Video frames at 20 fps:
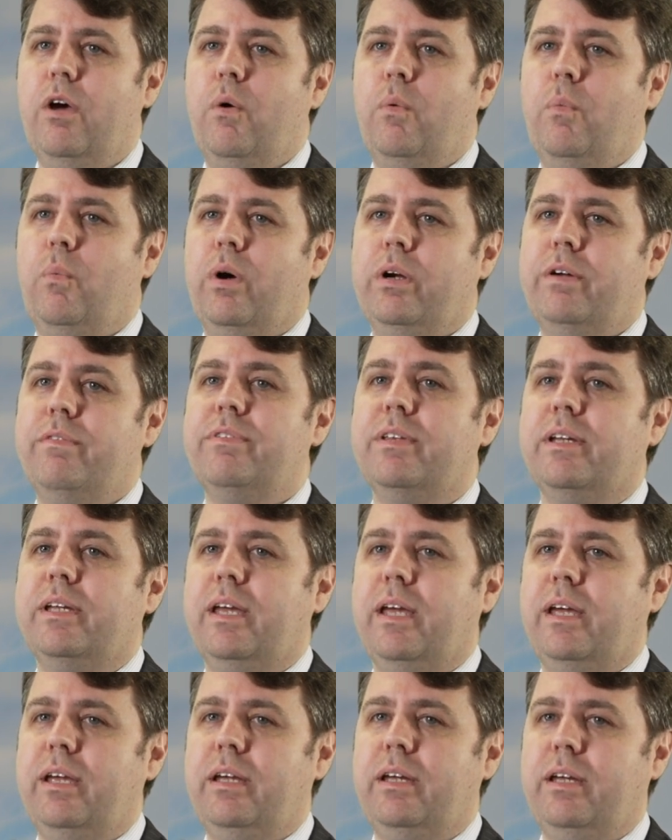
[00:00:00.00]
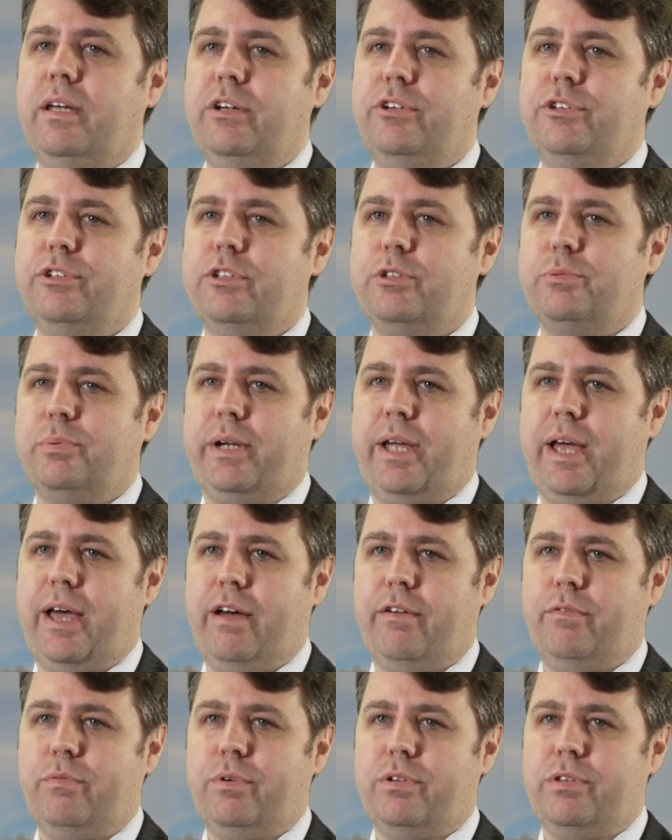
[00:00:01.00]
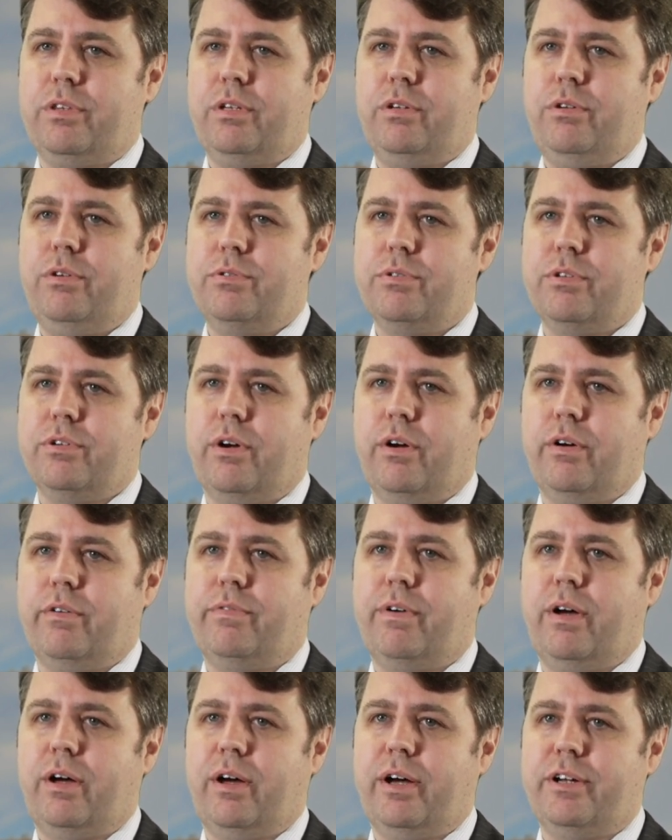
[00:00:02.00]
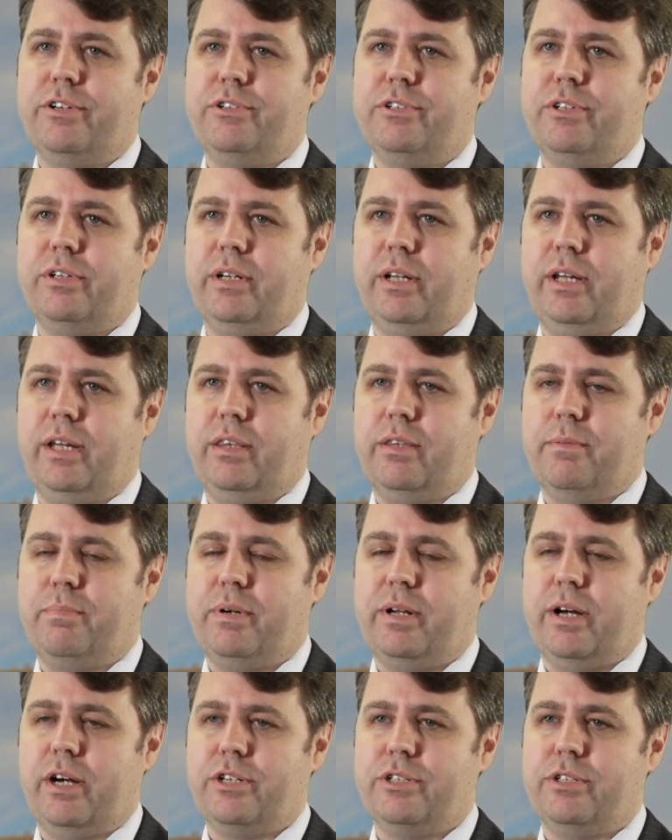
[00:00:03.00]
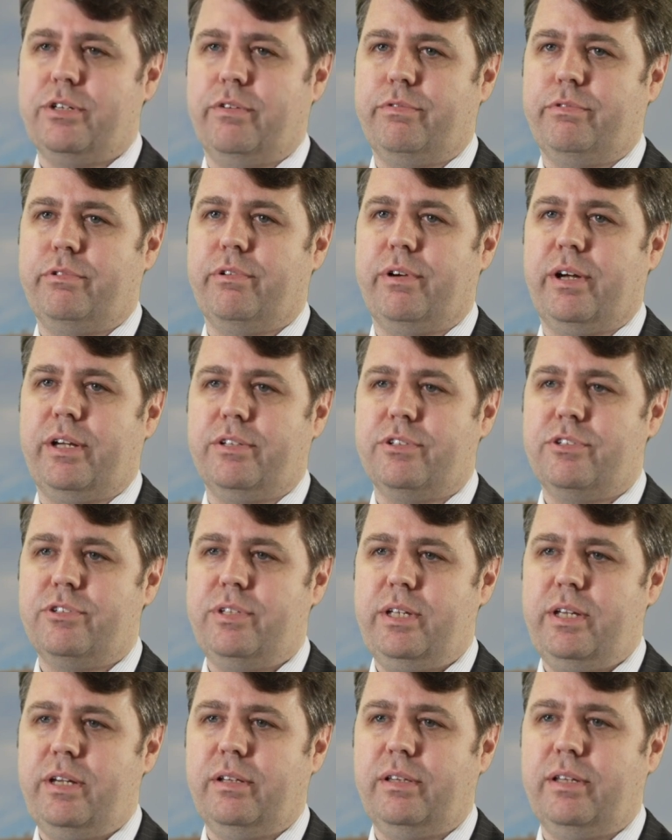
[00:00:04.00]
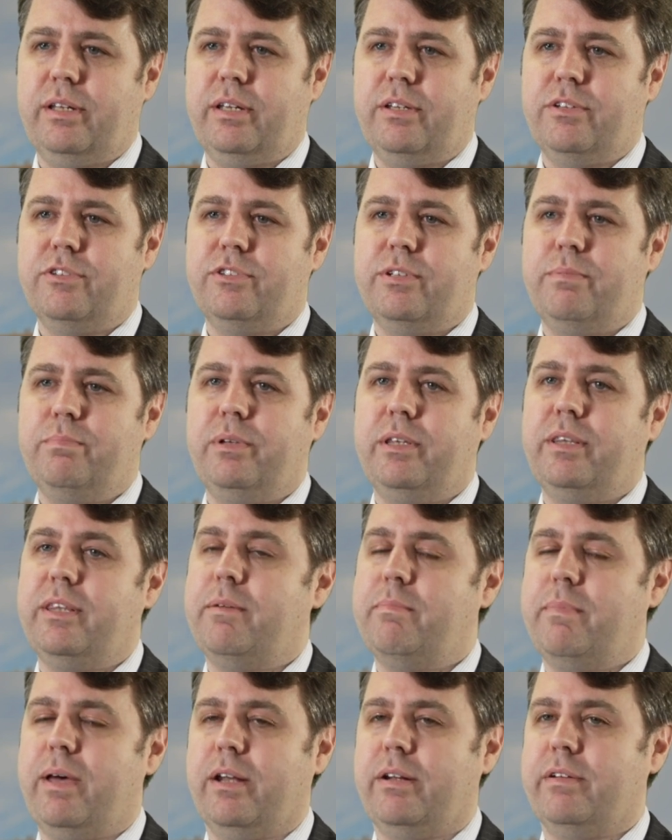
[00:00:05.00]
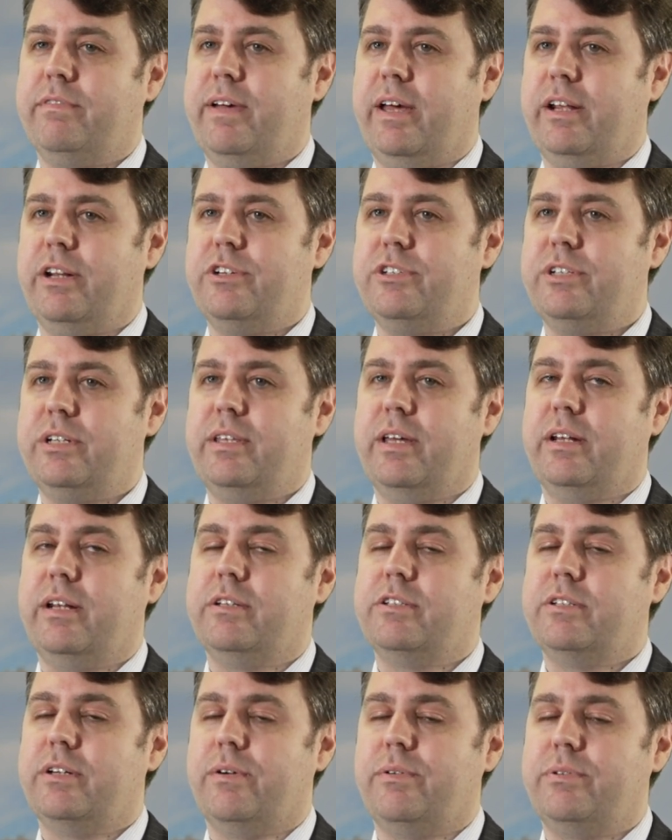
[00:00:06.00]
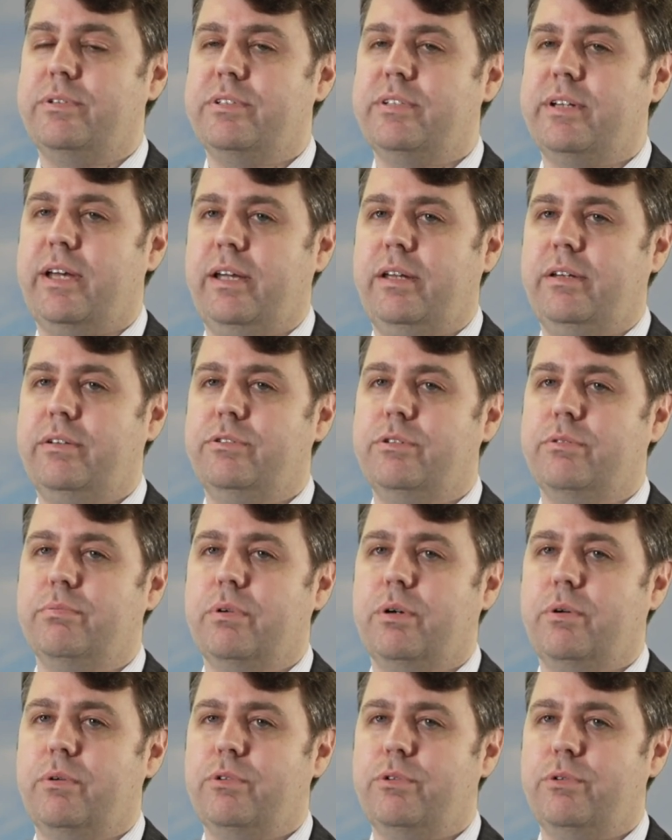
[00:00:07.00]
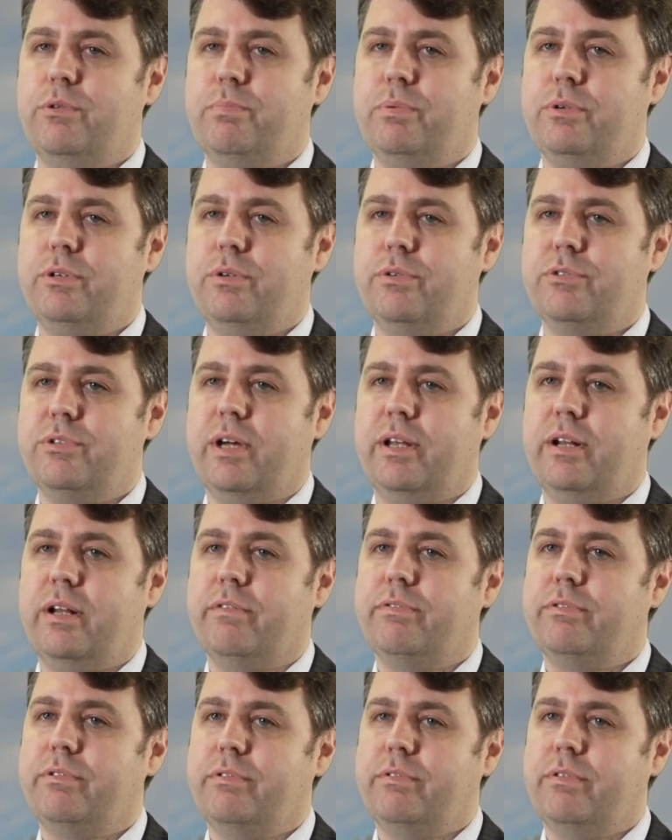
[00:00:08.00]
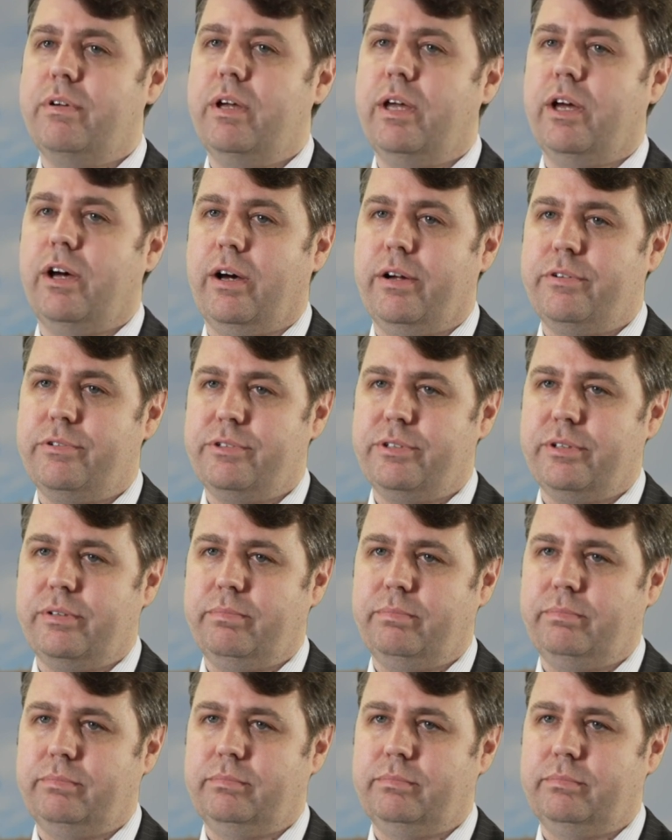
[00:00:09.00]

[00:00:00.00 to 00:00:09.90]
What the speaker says: One of the key issues we have with the use of hydrogen in the production of green steel is simply the amount of energy that it's going to take to produce enough hydrogen.